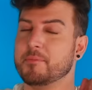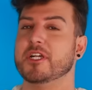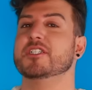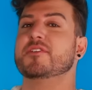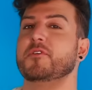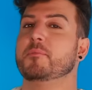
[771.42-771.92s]

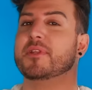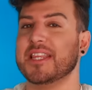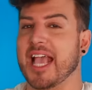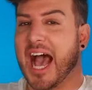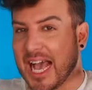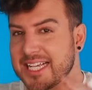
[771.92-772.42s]
Because if you put
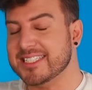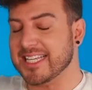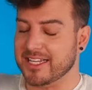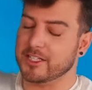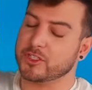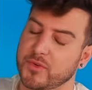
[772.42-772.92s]
the ice
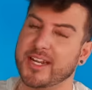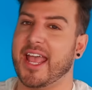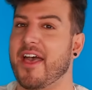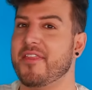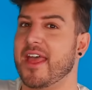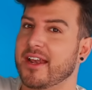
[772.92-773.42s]
in the drink
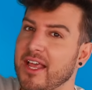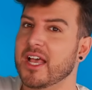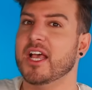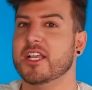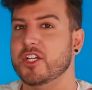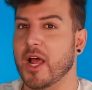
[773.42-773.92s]
and then,
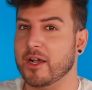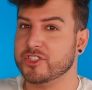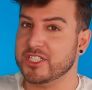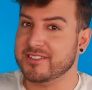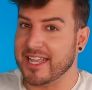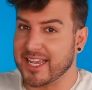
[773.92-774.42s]
you know how
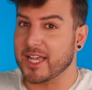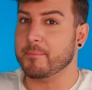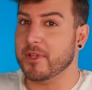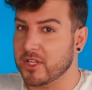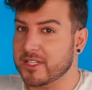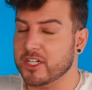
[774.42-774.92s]
she's taking a
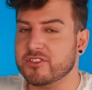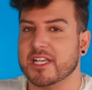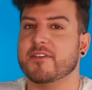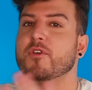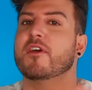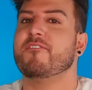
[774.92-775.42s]
million years? Like,
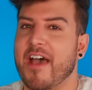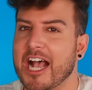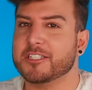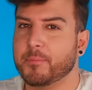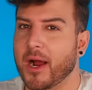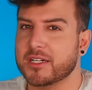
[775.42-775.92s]
if you're a
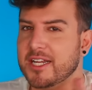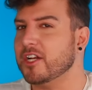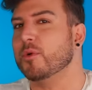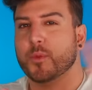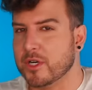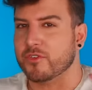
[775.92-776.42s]
fast bartender,
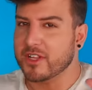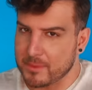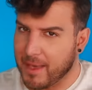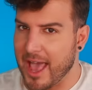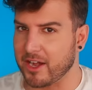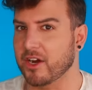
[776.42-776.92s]
it wouldn't really
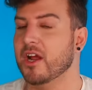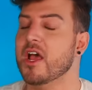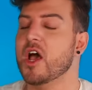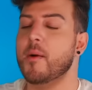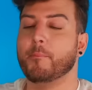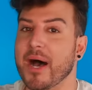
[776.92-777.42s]
matter.
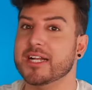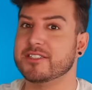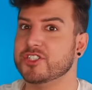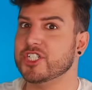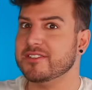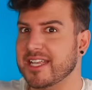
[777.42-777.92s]
But
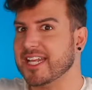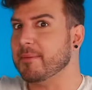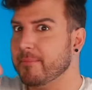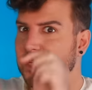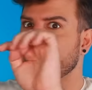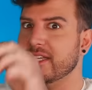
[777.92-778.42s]
she's taking a
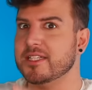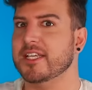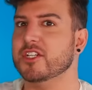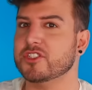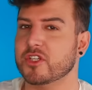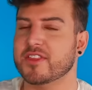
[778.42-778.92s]
million
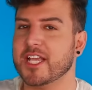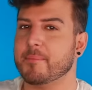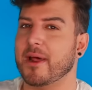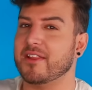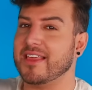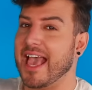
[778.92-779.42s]
years, so think
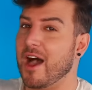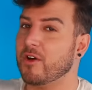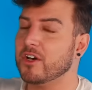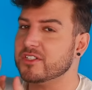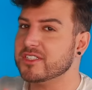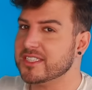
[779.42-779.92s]
about it. The
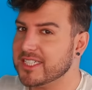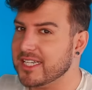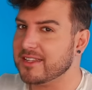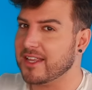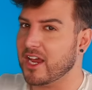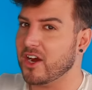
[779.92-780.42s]
alcohol's
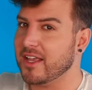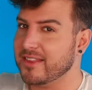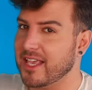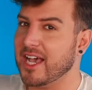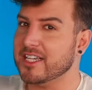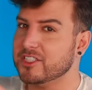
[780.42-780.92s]
sitting there in
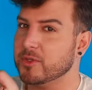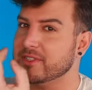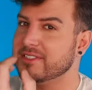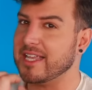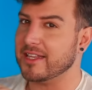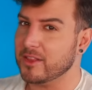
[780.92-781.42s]
the ice, so it's
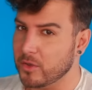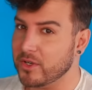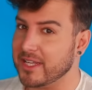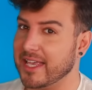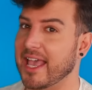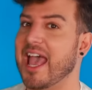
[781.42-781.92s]

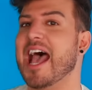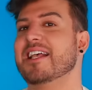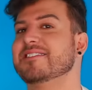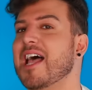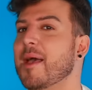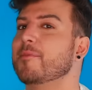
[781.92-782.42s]
diluting it as
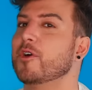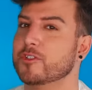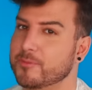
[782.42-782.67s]
time goes